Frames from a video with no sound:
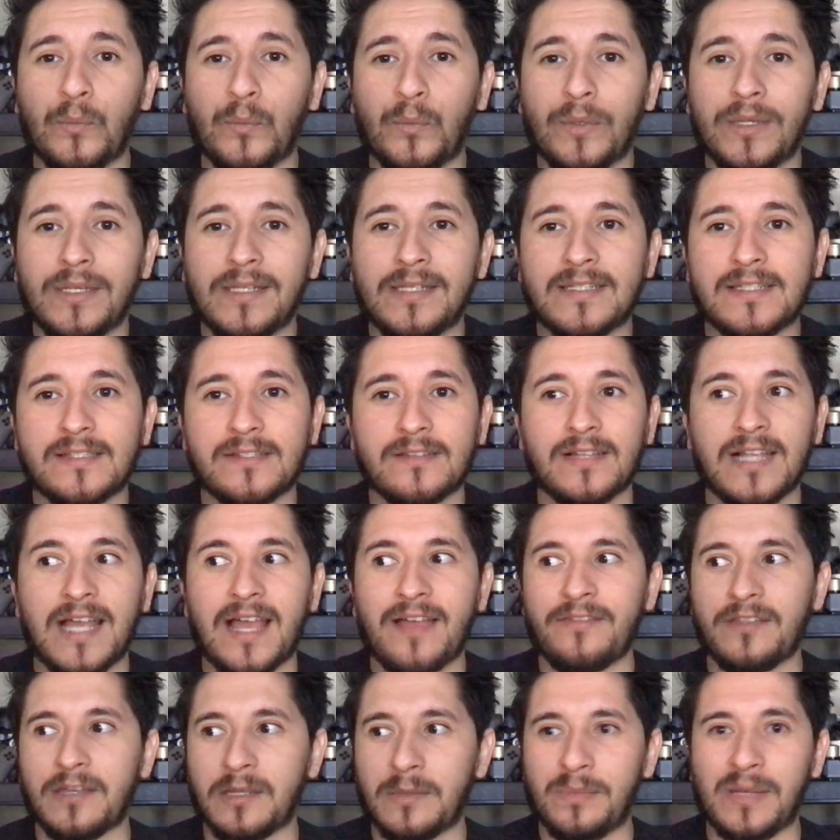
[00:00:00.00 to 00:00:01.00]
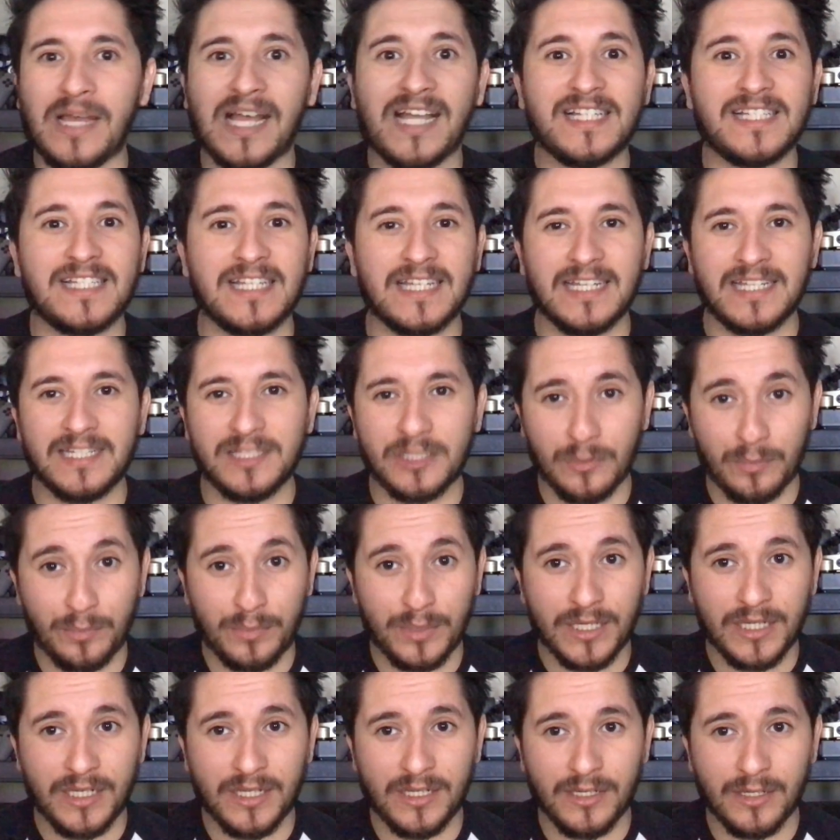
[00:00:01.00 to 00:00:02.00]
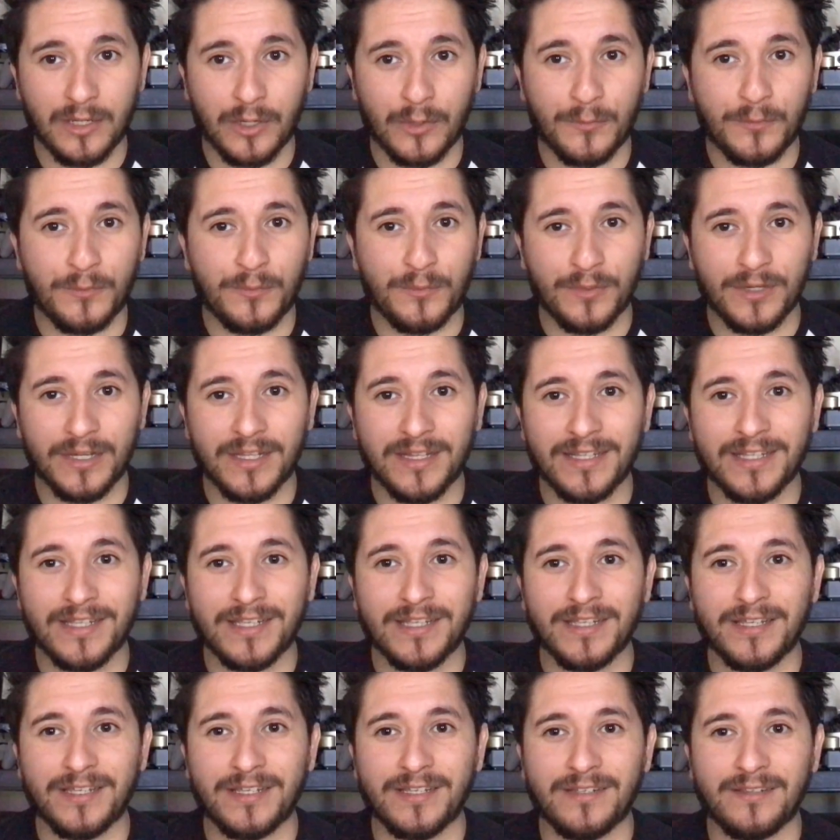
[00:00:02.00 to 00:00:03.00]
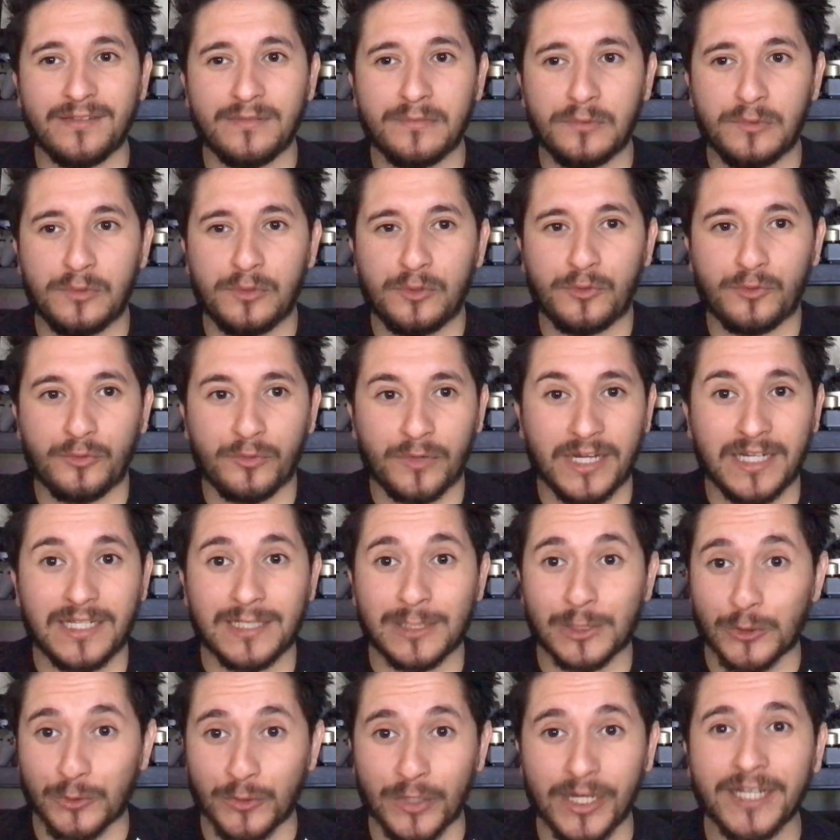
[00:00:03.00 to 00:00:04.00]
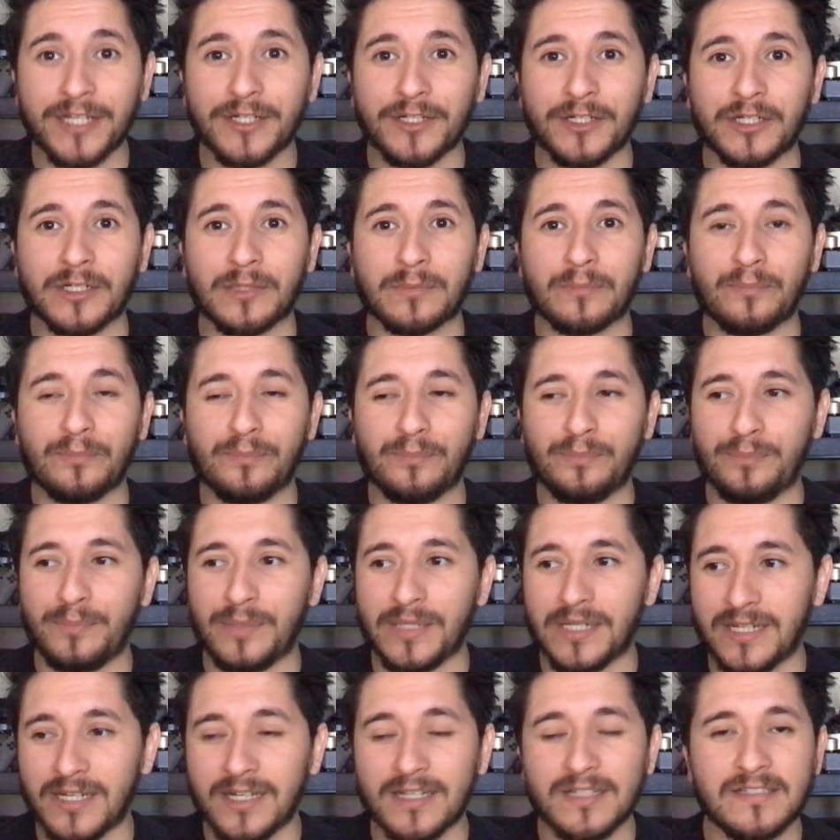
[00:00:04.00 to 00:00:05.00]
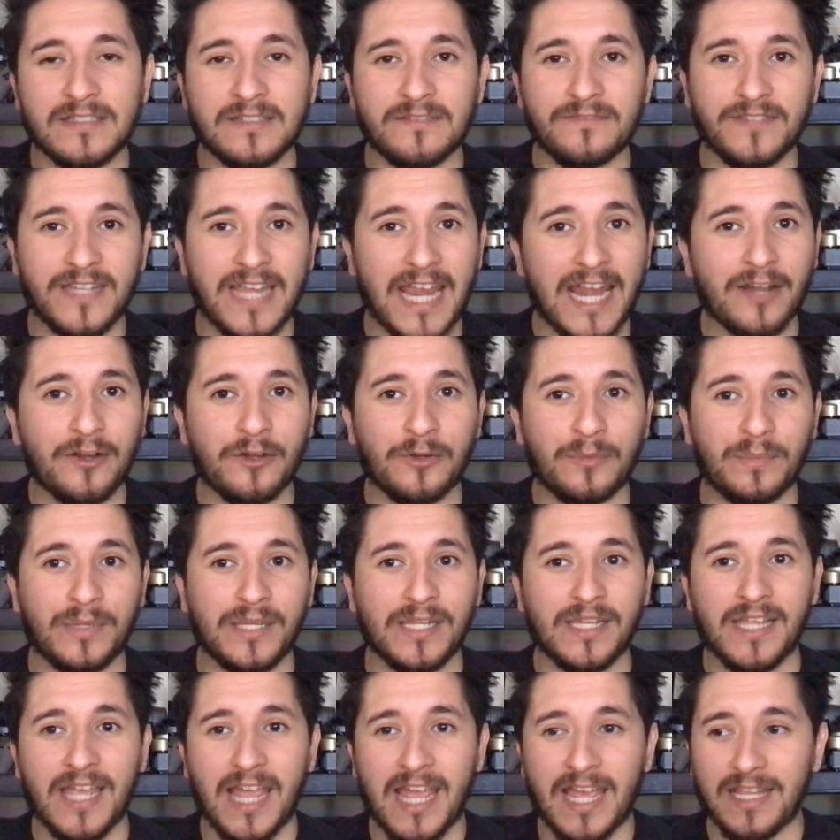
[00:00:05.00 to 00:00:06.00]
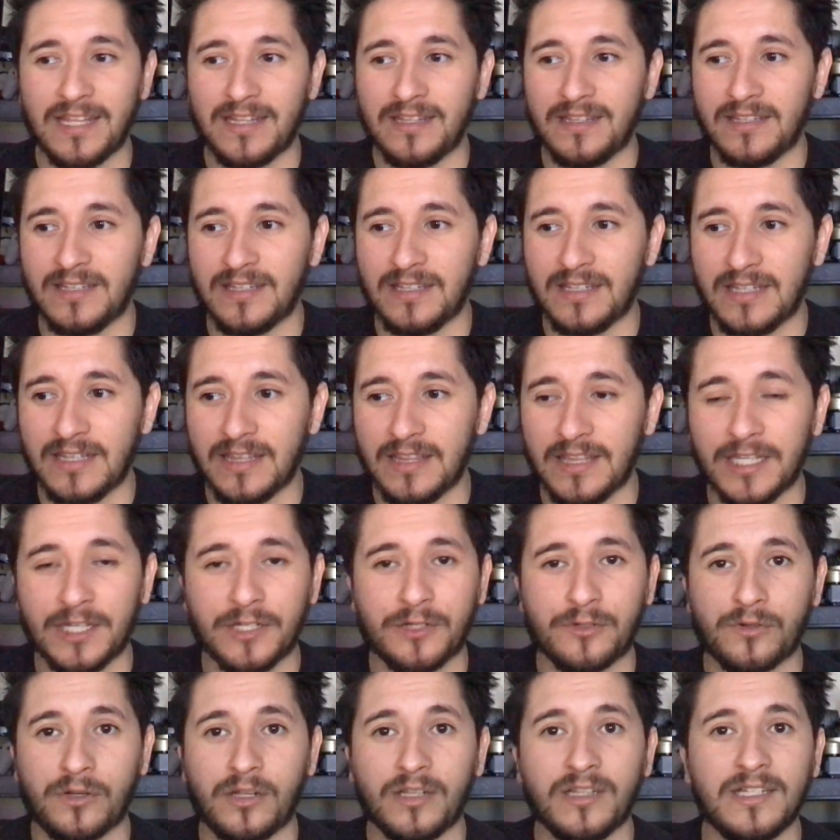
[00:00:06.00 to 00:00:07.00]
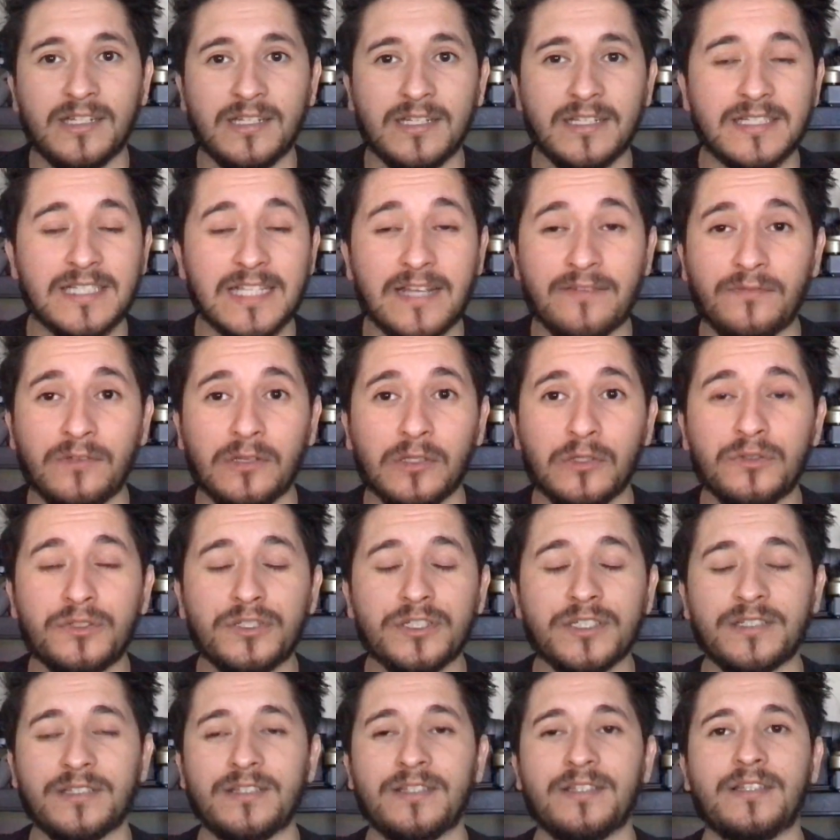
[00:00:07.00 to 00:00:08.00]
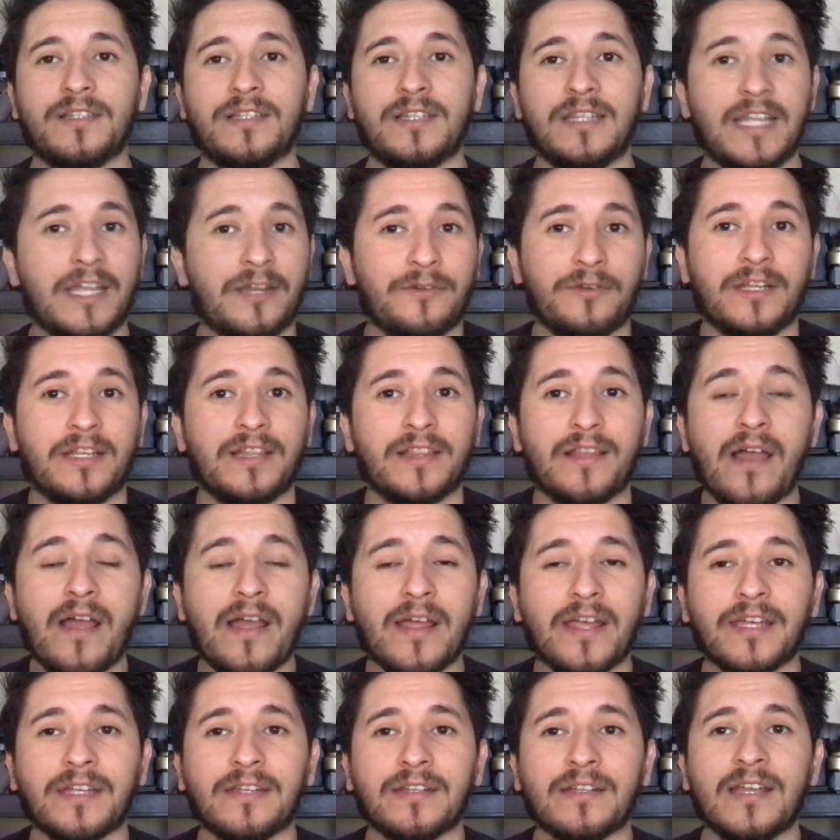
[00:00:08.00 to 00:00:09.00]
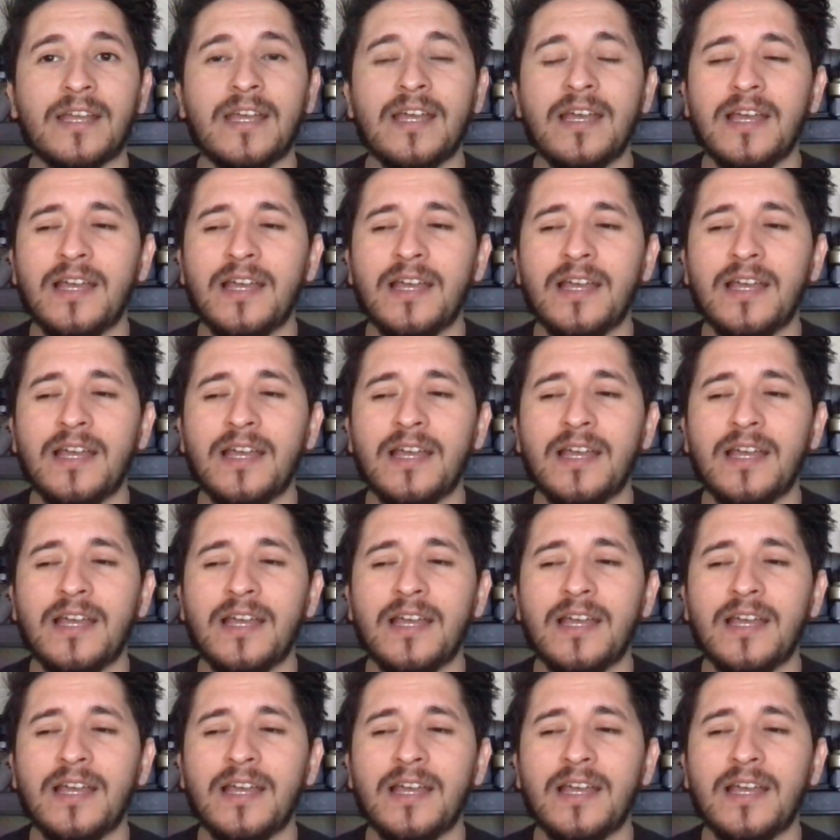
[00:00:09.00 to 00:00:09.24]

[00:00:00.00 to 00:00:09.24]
we still have the capacity to be a really great trainer because of Caterpie and later on in its evolutionary line.